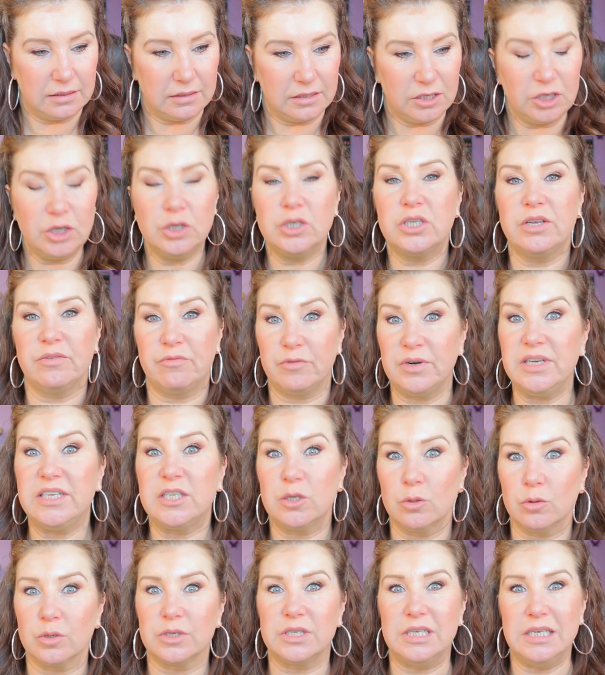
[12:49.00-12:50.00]
Use of
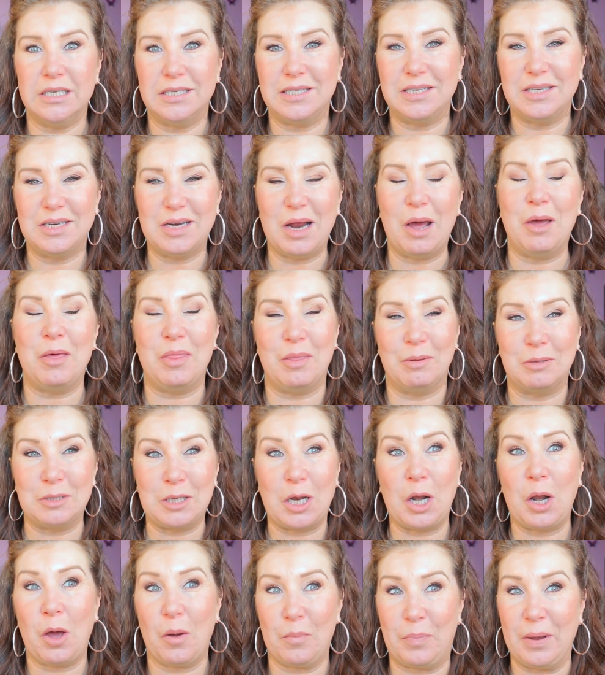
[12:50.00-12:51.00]
resources. You know, there
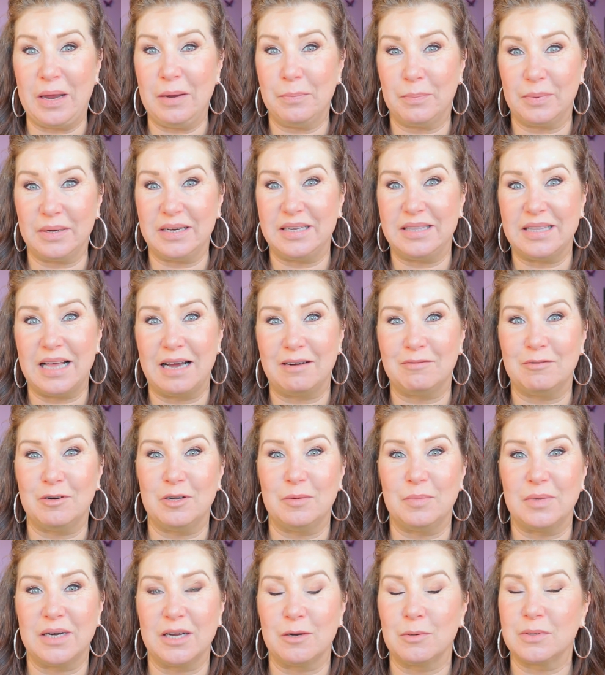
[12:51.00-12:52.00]
was a lot of people in that
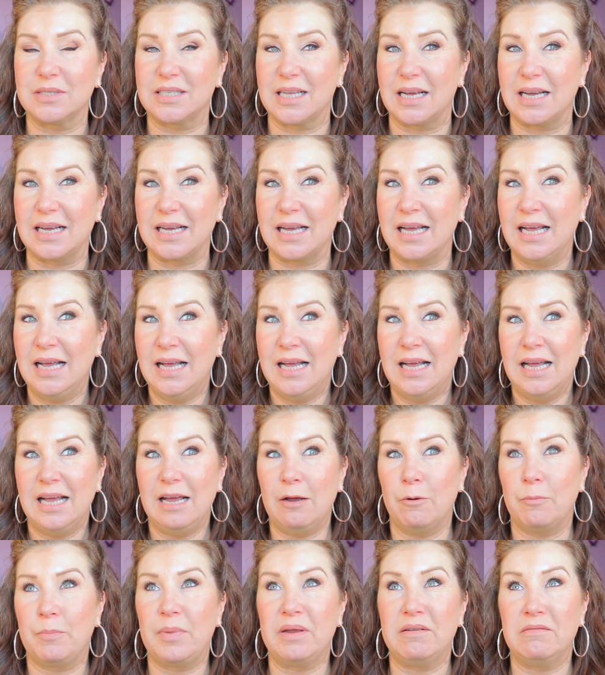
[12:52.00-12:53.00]
room, and I was like,
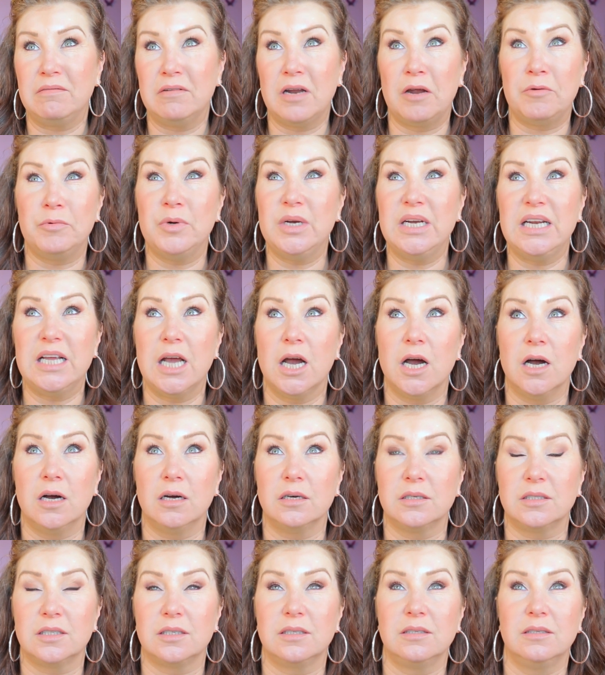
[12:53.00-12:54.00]
it'll be a really
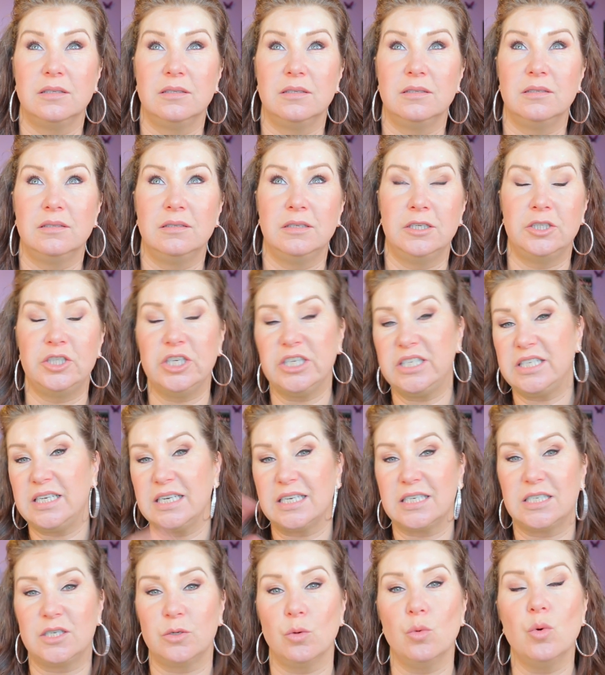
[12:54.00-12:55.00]
hard
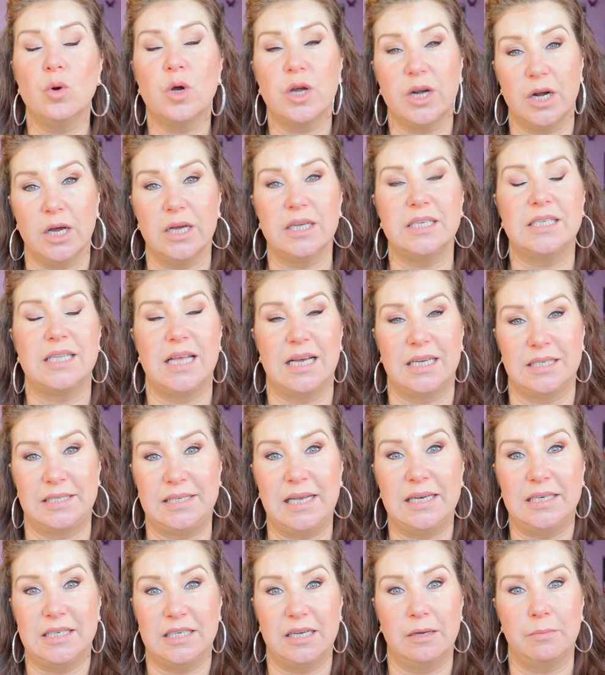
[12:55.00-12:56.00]
logistics to organise that
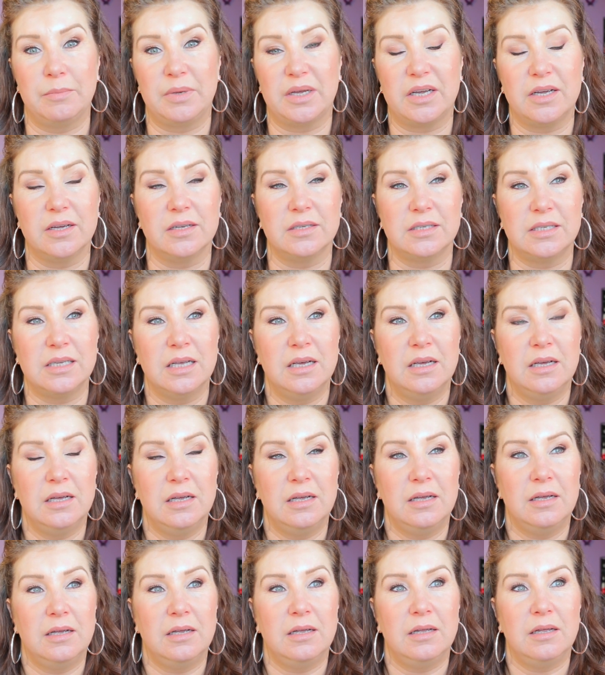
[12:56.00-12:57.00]
centre, because
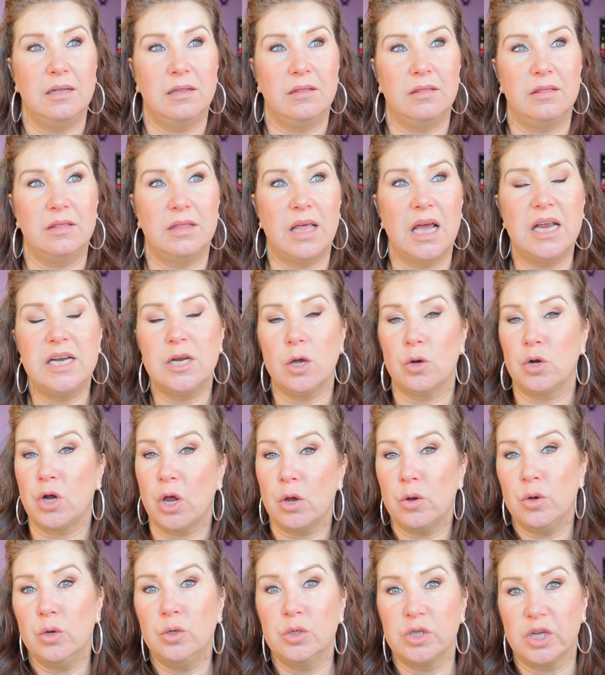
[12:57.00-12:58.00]
they don't
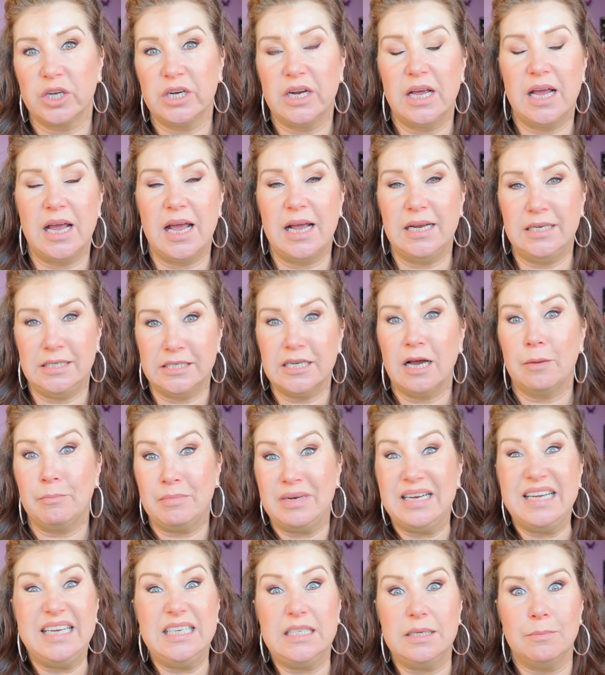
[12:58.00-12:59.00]
know who's going to end up
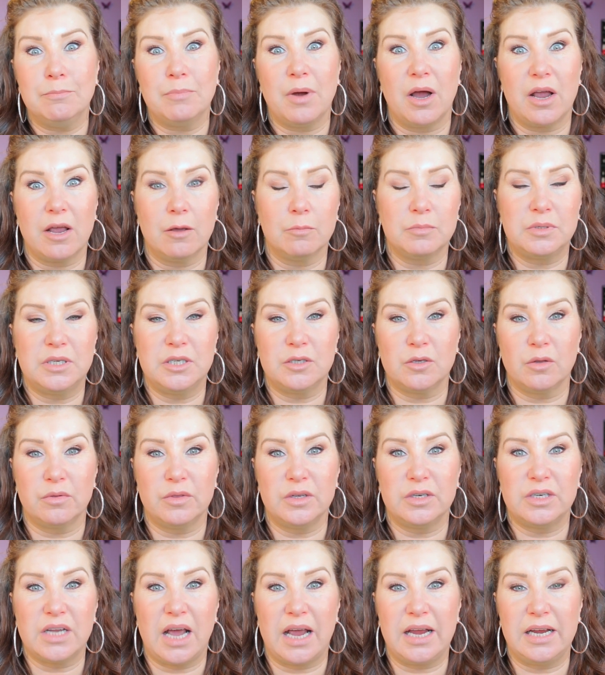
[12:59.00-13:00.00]
needing biopsies on
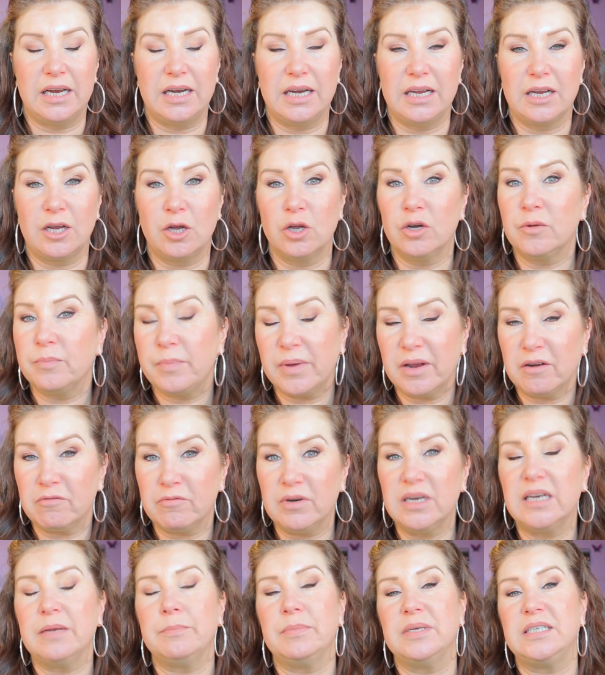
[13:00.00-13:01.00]
the day, and it could be a
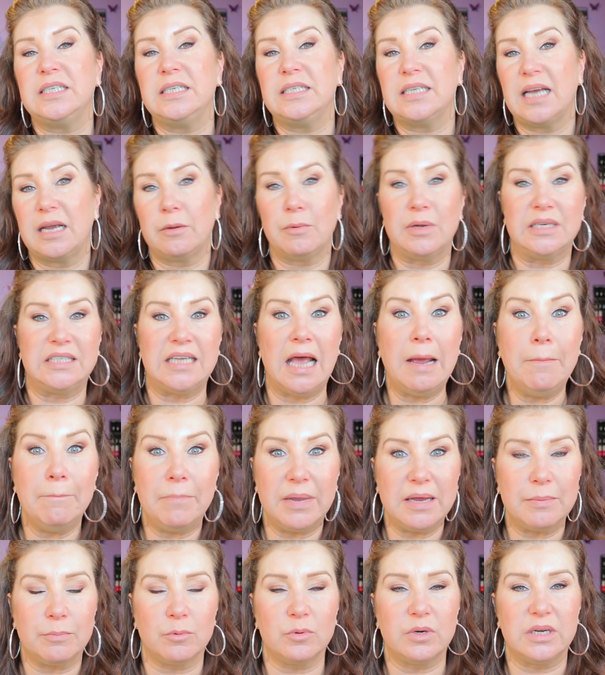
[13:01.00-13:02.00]
really busy day where ten
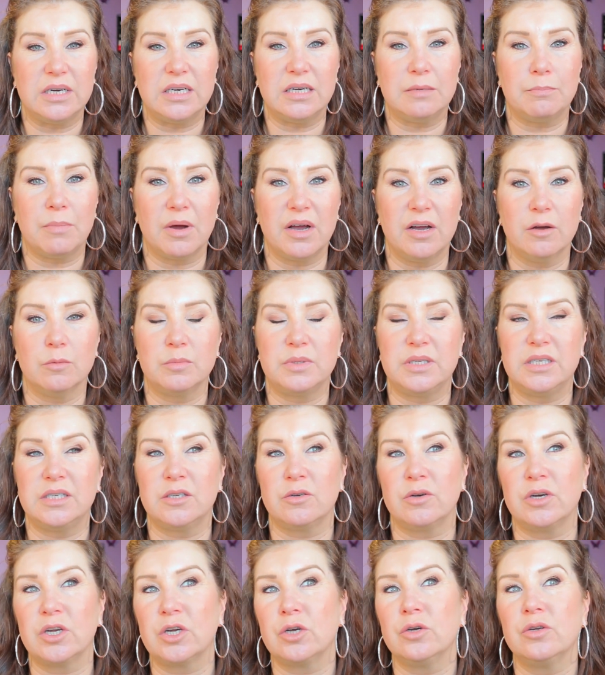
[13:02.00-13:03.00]
people needed
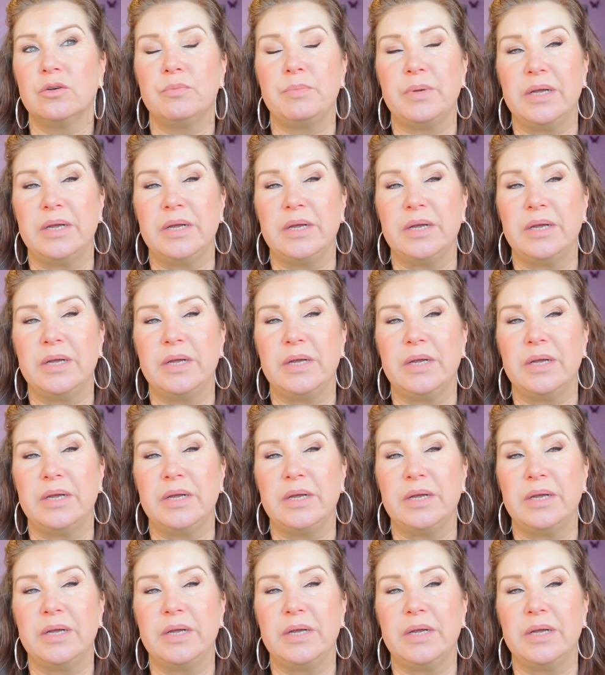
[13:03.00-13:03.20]
biopsies, or it could